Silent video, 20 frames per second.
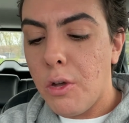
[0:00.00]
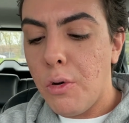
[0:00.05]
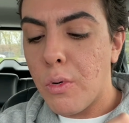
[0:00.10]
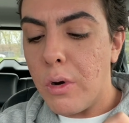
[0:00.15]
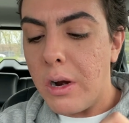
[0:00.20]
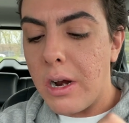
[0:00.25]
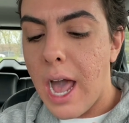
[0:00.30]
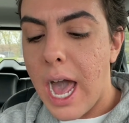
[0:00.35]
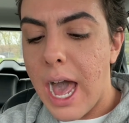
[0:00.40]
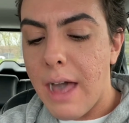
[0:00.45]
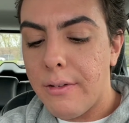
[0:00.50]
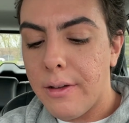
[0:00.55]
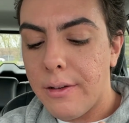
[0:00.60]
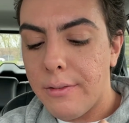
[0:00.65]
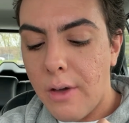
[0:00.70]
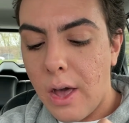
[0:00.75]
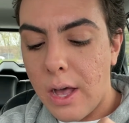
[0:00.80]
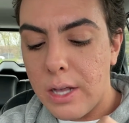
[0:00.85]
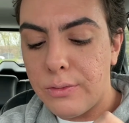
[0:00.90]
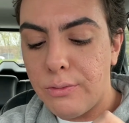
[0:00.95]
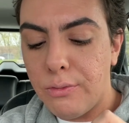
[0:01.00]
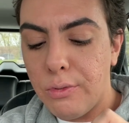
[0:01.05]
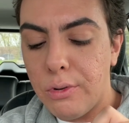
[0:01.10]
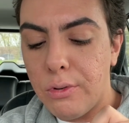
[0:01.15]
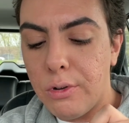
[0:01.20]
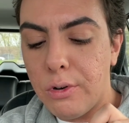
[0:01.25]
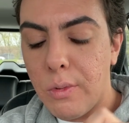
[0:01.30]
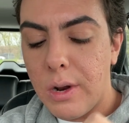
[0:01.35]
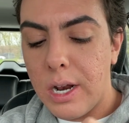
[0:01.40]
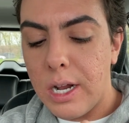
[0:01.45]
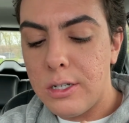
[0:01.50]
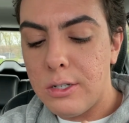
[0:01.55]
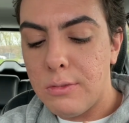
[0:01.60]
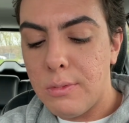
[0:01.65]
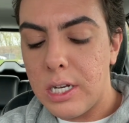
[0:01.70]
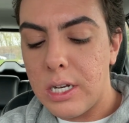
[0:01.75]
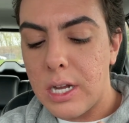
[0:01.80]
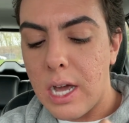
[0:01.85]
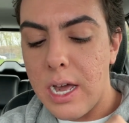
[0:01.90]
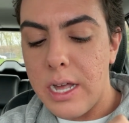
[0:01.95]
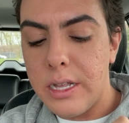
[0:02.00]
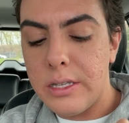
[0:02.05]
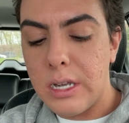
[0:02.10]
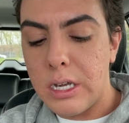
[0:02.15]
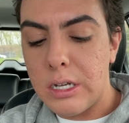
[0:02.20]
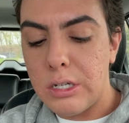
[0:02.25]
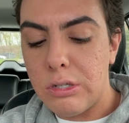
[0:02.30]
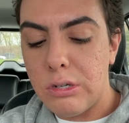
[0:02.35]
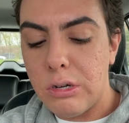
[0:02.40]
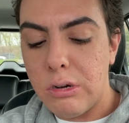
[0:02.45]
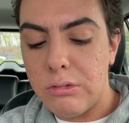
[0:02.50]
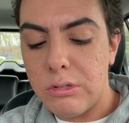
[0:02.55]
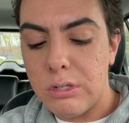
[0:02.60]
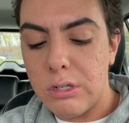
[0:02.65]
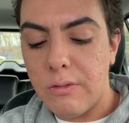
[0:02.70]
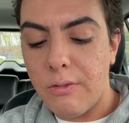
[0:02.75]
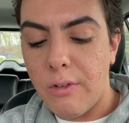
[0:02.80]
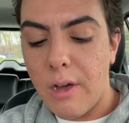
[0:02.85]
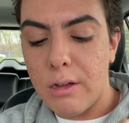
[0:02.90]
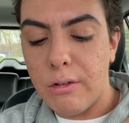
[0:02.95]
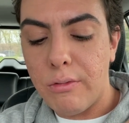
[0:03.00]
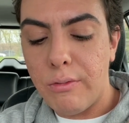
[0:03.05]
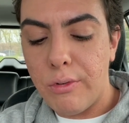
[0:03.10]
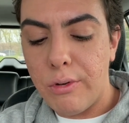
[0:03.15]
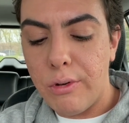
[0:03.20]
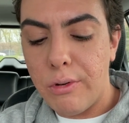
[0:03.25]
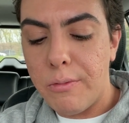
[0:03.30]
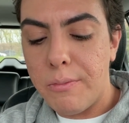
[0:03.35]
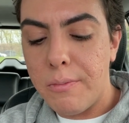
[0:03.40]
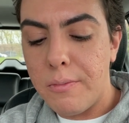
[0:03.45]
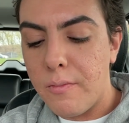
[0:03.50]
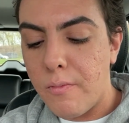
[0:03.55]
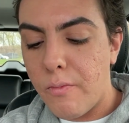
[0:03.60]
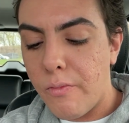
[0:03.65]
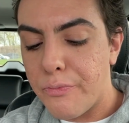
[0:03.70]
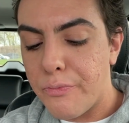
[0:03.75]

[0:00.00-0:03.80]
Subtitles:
Or having fast food. When I do my diets, I don't do fast food.